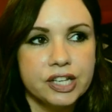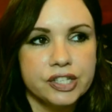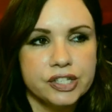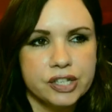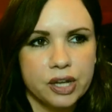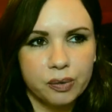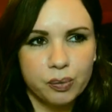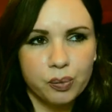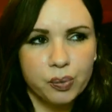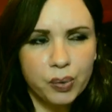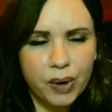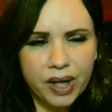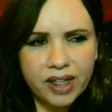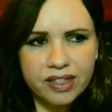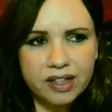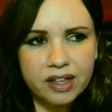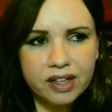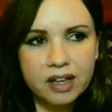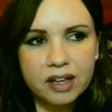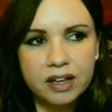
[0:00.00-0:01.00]
So
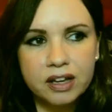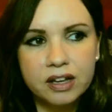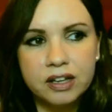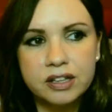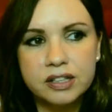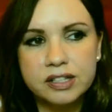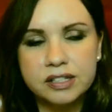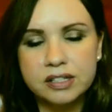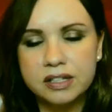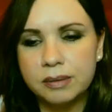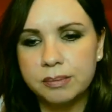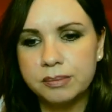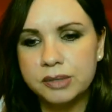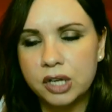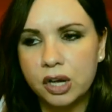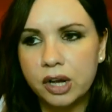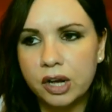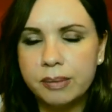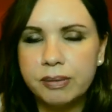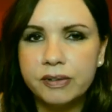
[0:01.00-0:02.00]
whether some
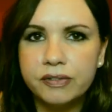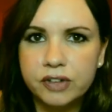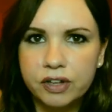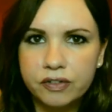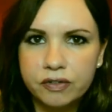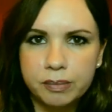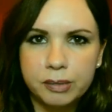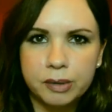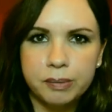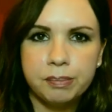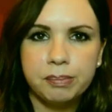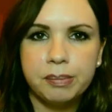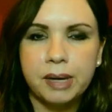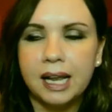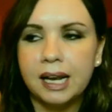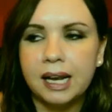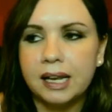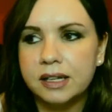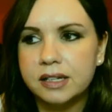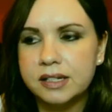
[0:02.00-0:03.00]
type of government
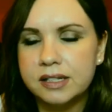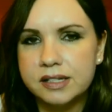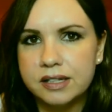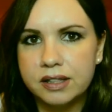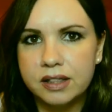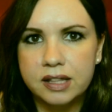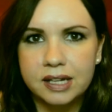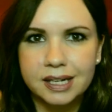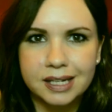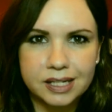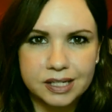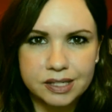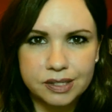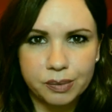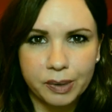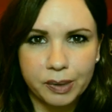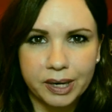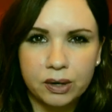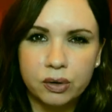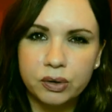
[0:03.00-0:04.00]
ballots and
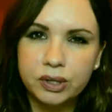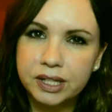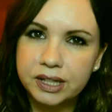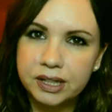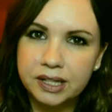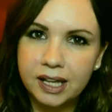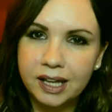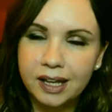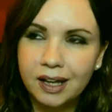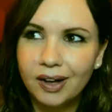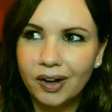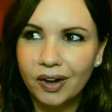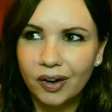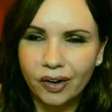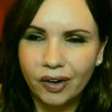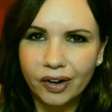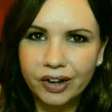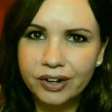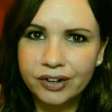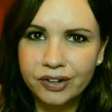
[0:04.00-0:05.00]
things went on in there,
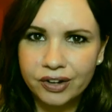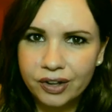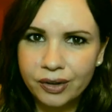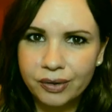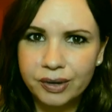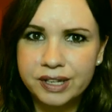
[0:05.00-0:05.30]
I don't know.